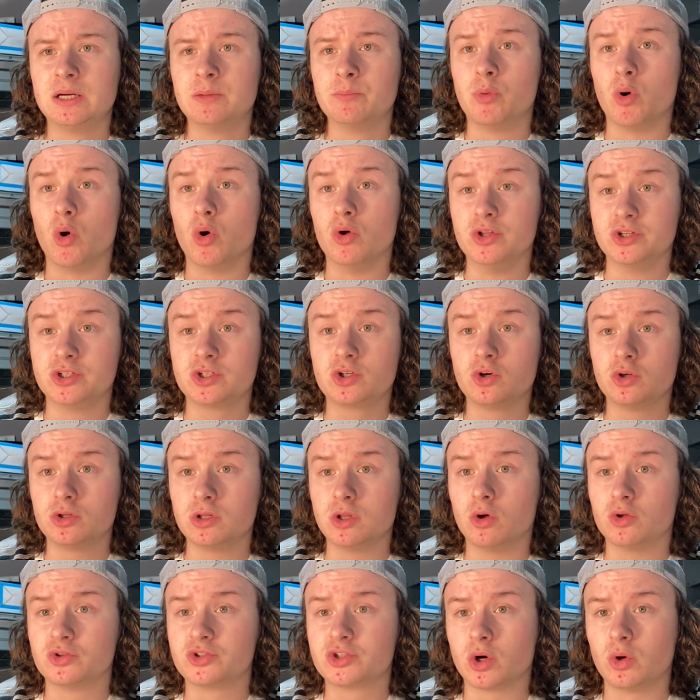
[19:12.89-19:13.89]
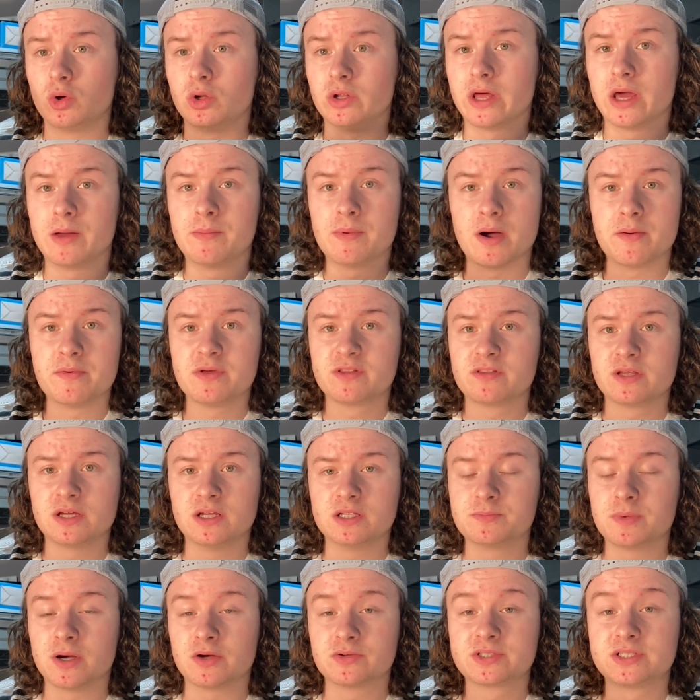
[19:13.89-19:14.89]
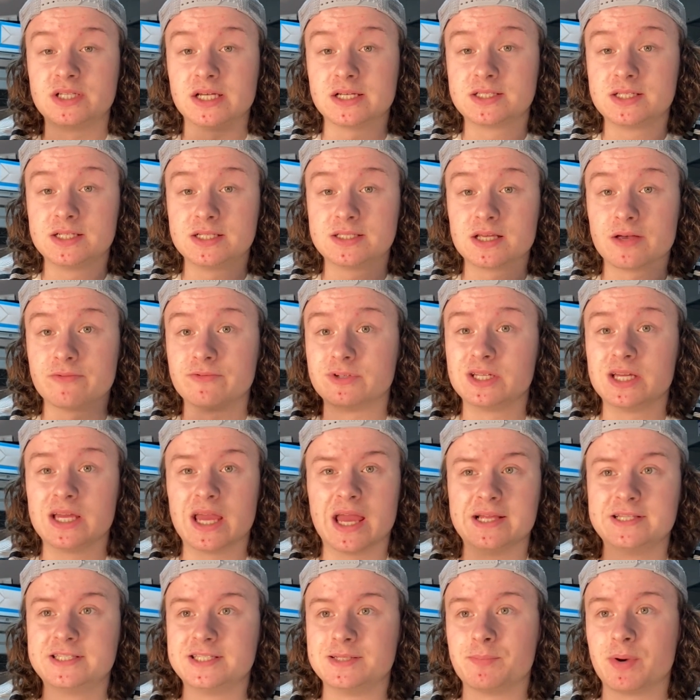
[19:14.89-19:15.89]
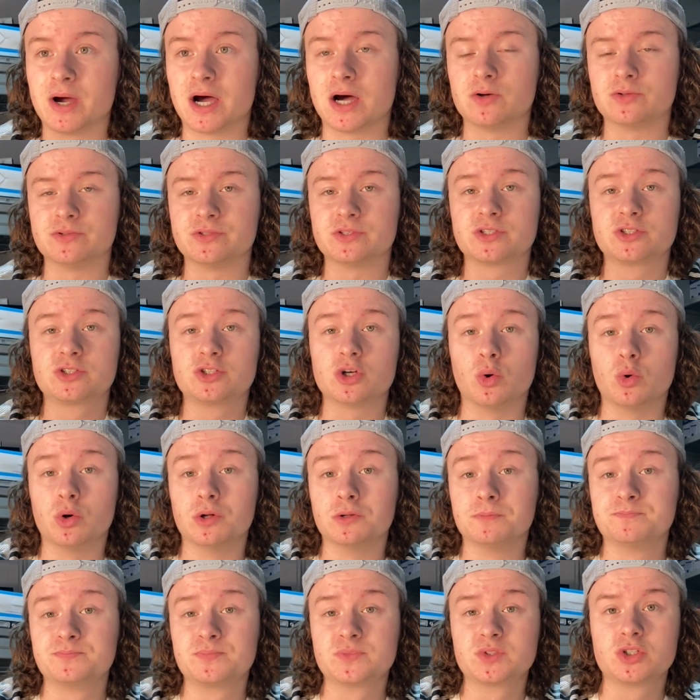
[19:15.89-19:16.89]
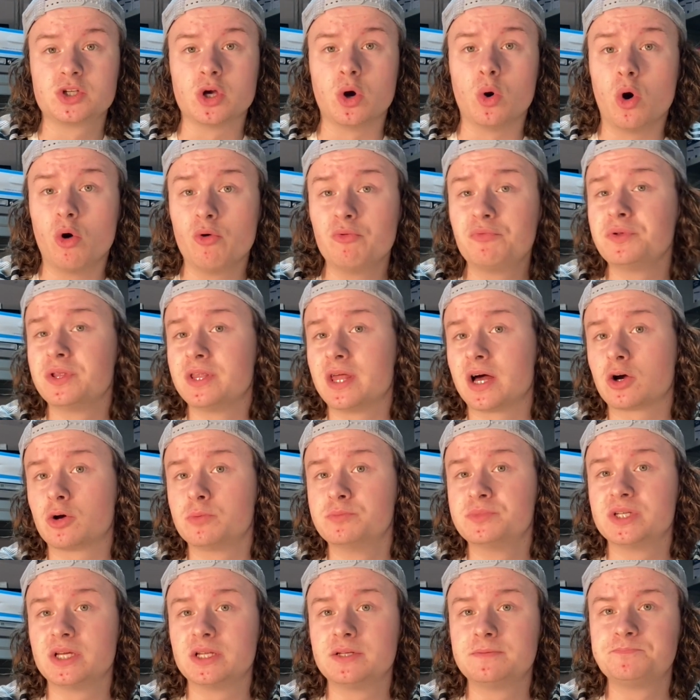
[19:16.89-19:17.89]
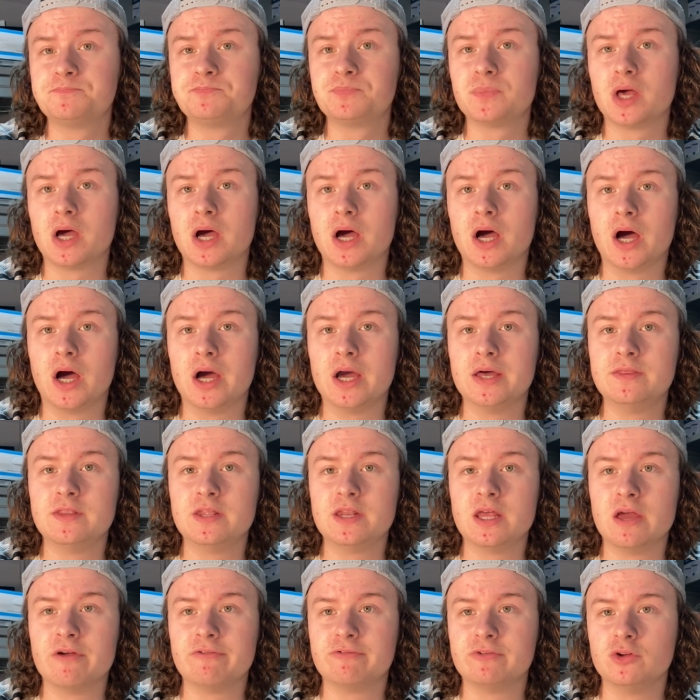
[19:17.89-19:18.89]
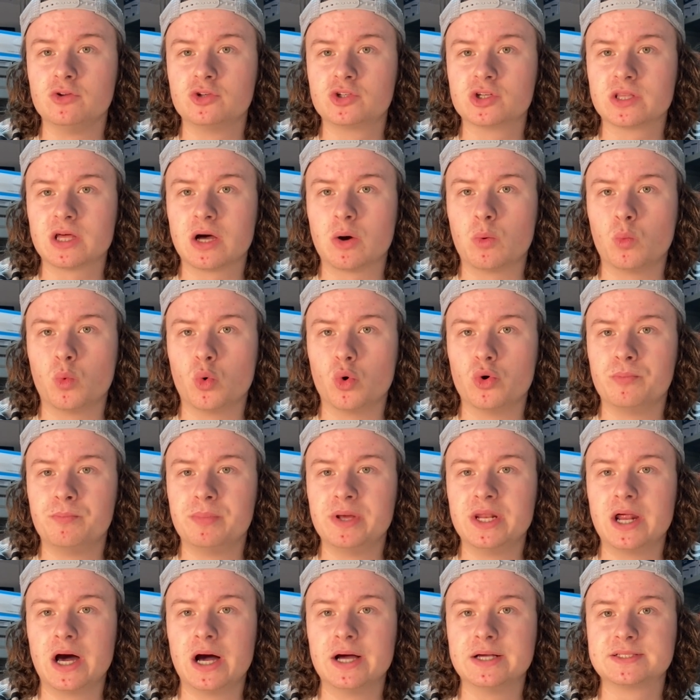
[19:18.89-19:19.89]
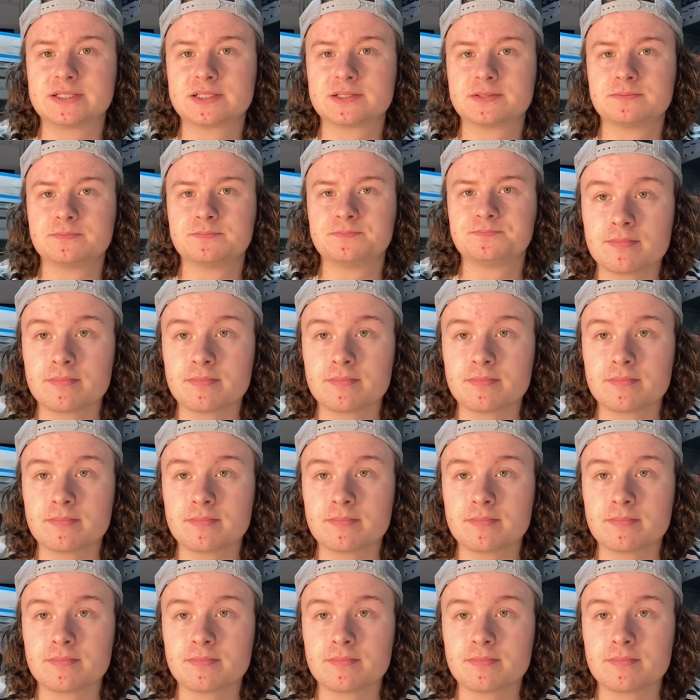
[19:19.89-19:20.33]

But there's a good little total there. I think it's about sixty, seventy, eighty pounds total. So hopefully that comes in uh, in the near future. That would be nice.